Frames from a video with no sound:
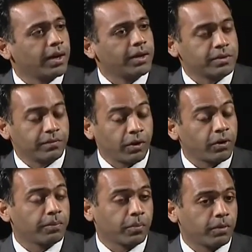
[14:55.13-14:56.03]
is a
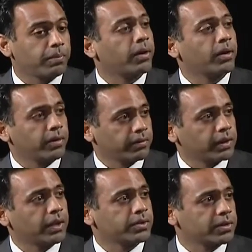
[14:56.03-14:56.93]
very important part of the
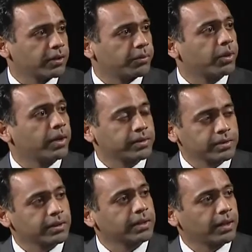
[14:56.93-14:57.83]
legislative
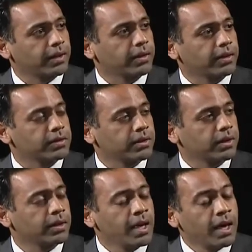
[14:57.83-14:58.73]
process and getting things
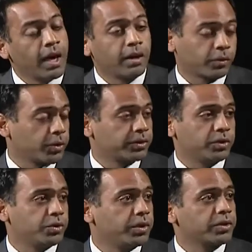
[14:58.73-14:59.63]
done. And of course,
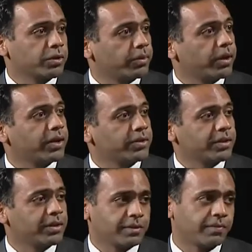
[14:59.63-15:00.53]
the judicial branch
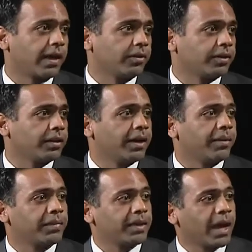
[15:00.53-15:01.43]
is vital.
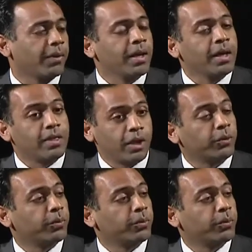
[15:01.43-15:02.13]
Um, right. Now, their